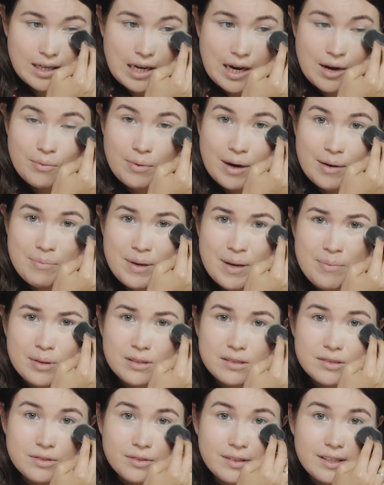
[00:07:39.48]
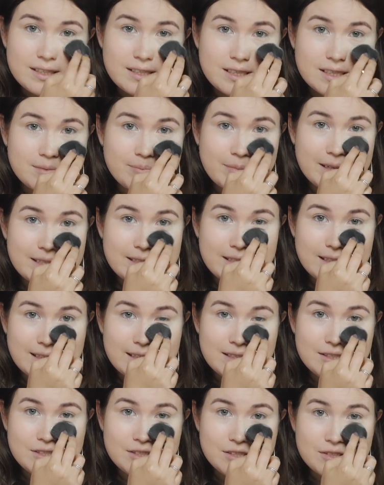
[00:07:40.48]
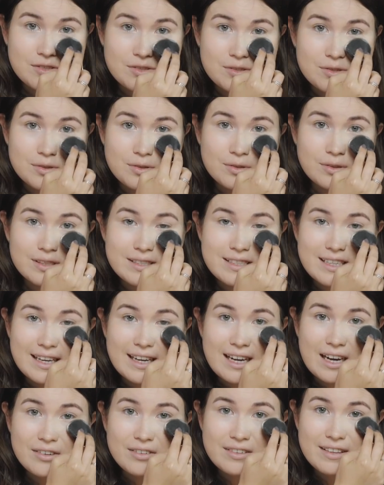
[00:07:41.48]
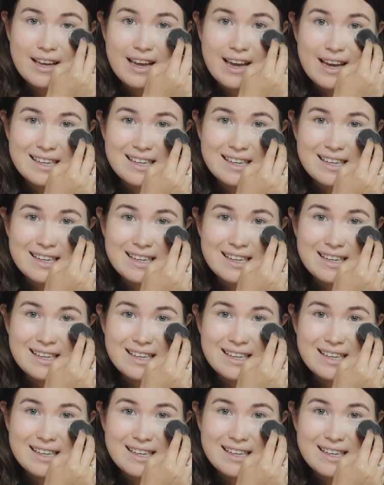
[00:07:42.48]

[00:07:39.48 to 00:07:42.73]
And why people do this is basically just to take out the